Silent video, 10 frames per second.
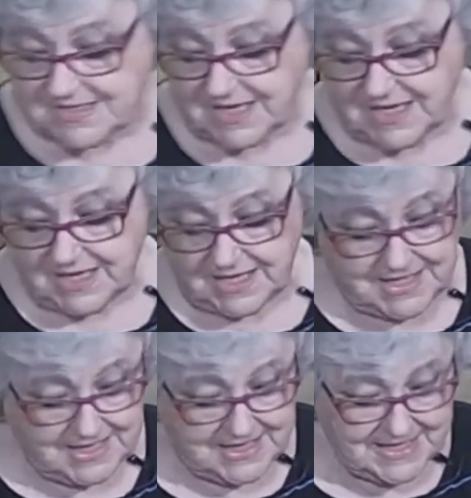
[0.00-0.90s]

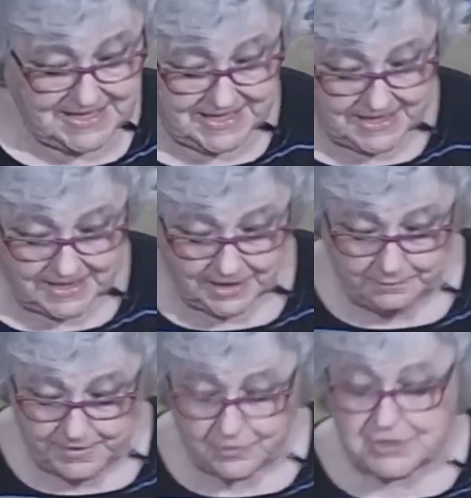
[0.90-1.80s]
a
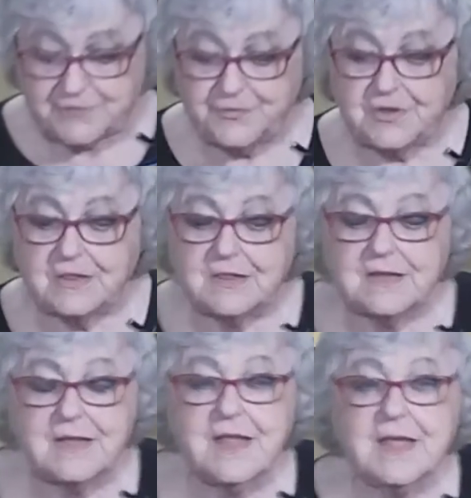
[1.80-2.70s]
beautiful
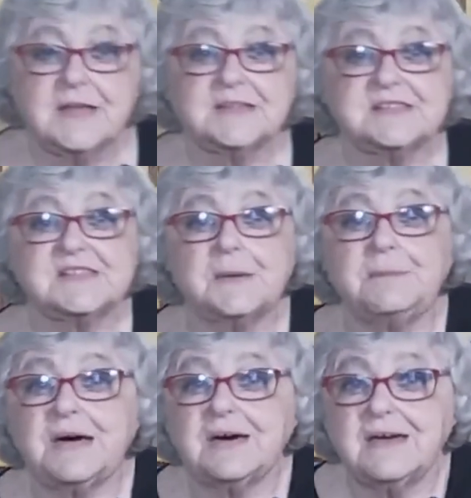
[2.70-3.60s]

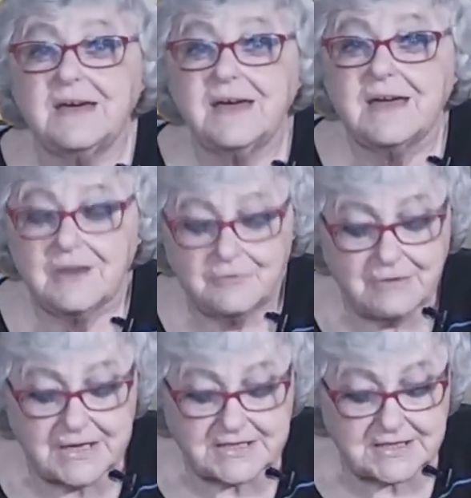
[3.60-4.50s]
supper
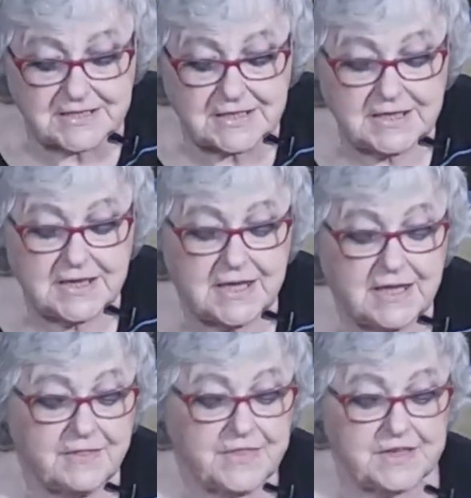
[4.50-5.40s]
ready
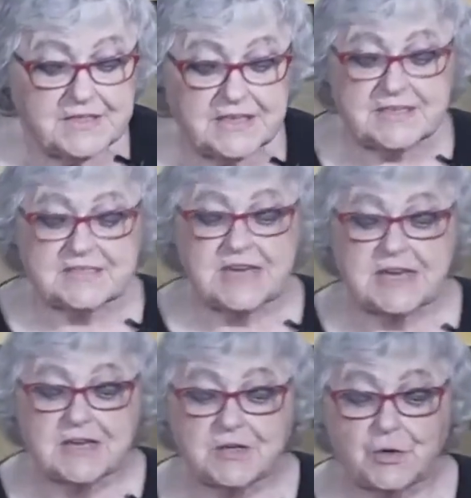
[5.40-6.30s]
that didn't
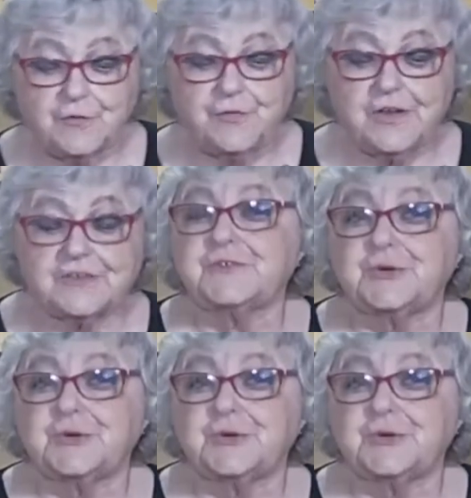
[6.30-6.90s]
take an awful lot of